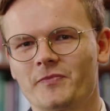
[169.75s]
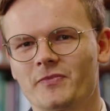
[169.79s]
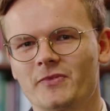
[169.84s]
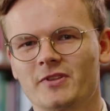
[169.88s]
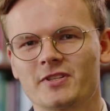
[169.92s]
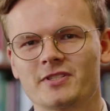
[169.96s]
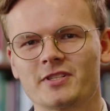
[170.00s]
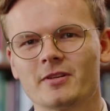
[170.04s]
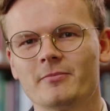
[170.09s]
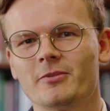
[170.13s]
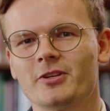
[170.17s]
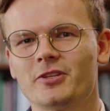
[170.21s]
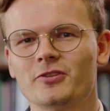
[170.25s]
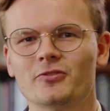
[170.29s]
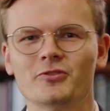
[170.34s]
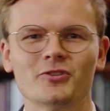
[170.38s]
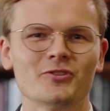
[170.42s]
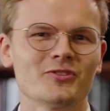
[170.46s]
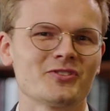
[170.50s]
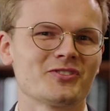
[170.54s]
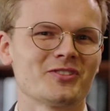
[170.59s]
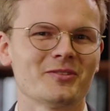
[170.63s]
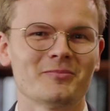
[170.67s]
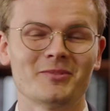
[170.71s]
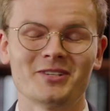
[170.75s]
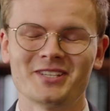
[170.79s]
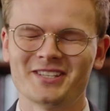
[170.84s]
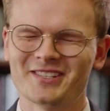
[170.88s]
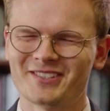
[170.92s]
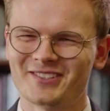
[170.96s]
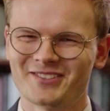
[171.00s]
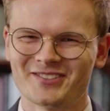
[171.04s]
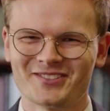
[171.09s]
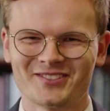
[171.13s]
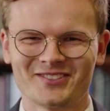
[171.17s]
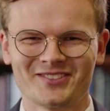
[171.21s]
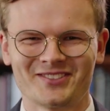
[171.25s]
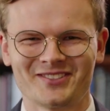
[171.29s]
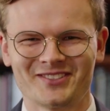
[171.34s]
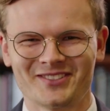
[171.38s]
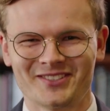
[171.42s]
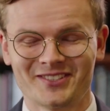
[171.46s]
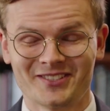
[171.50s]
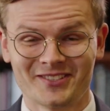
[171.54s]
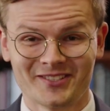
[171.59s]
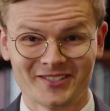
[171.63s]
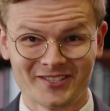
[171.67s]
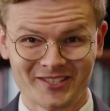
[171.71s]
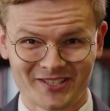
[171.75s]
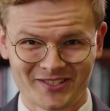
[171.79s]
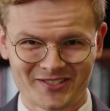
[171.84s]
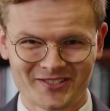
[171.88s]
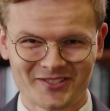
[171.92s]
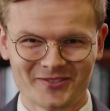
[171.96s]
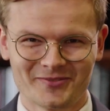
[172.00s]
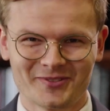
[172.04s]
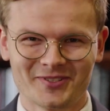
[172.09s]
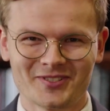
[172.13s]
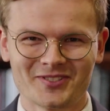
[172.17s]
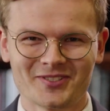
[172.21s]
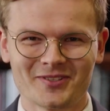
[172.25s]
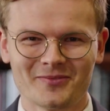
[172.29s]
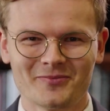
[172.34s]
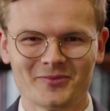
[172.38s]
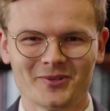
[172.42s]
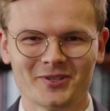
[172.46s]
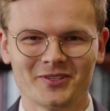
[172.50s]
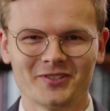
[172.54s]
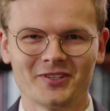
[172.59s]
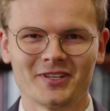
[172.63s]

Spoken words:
somebody who knows somebody else connects you with someone.